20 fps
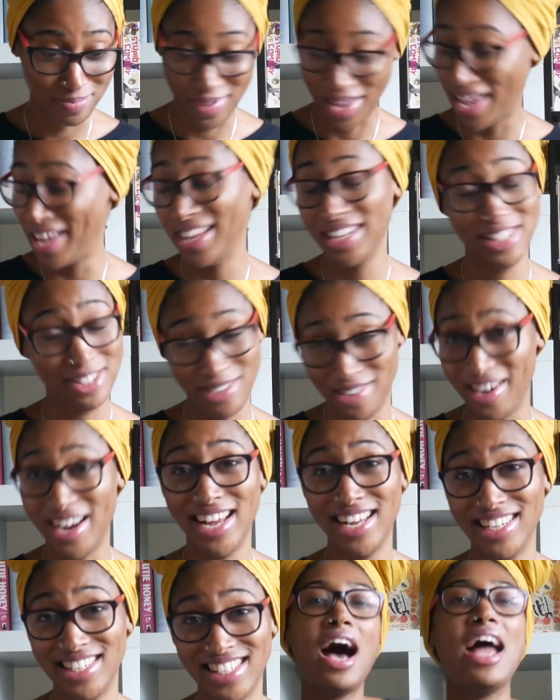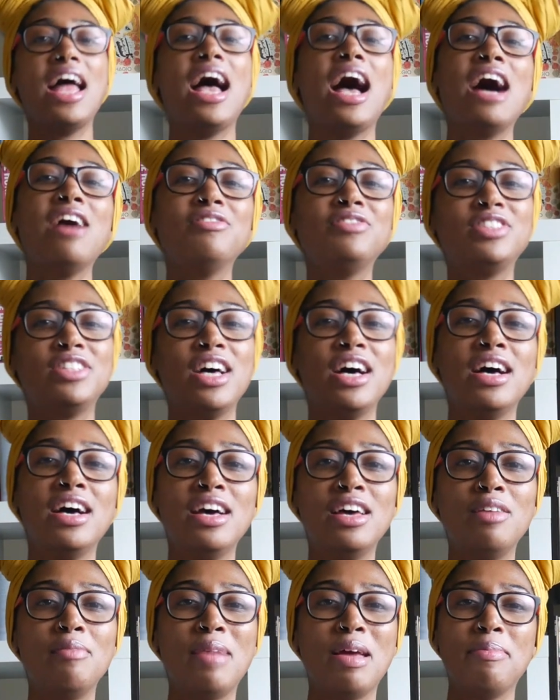and it's great. I have
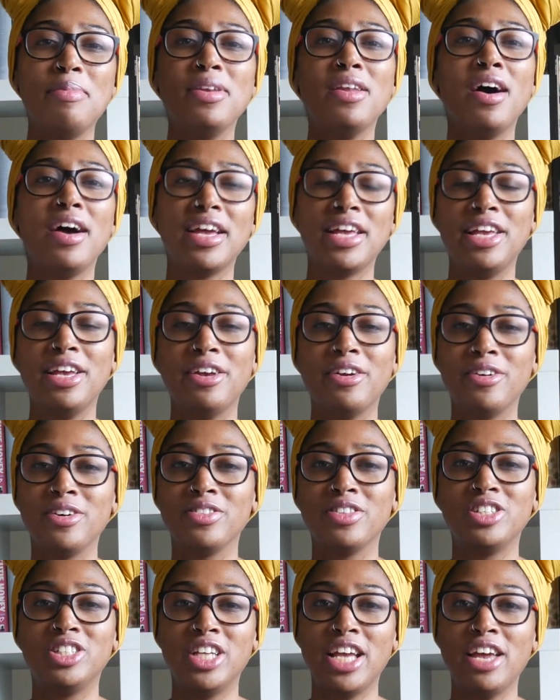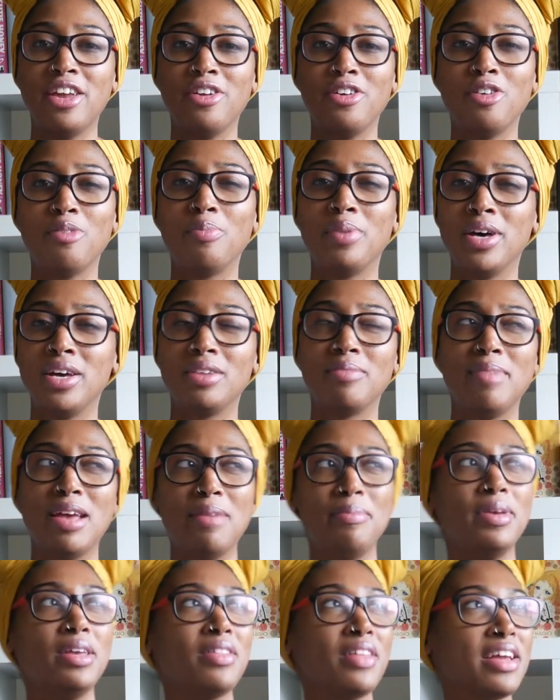said, maybe not here on the channel, but
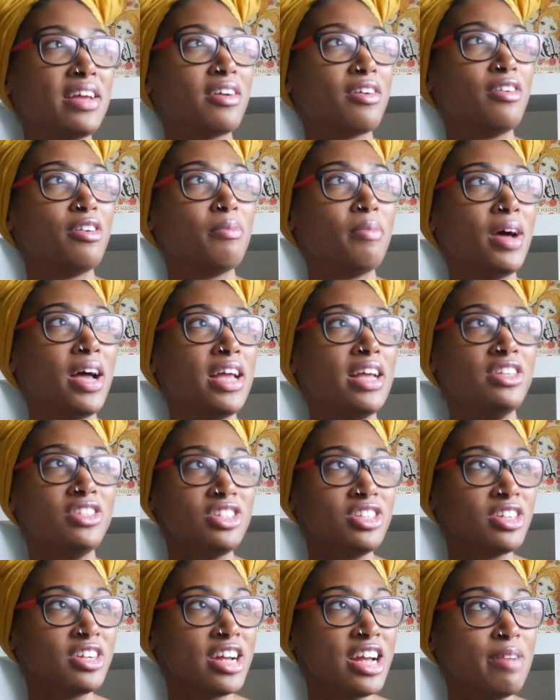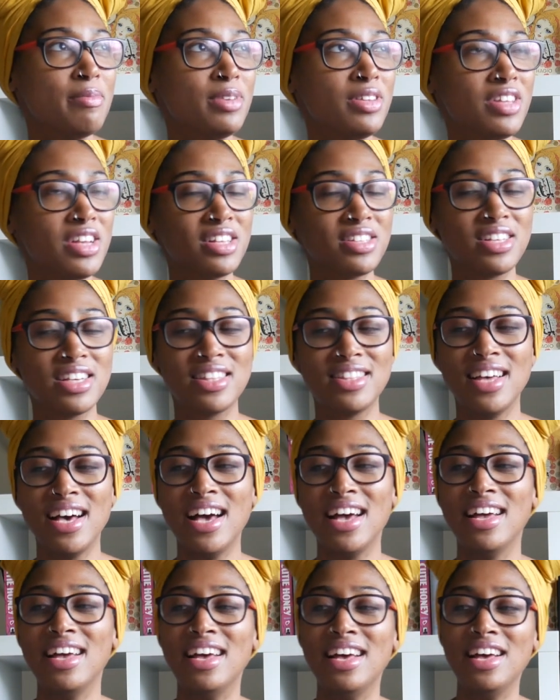maybe like on my Instagram and things like
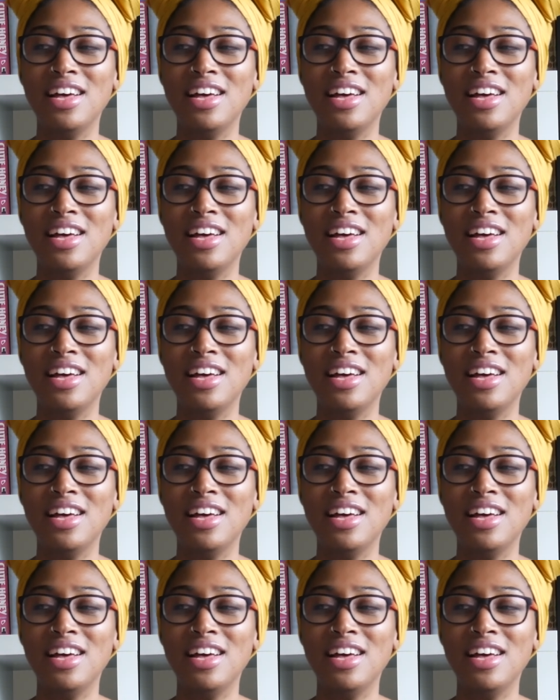that,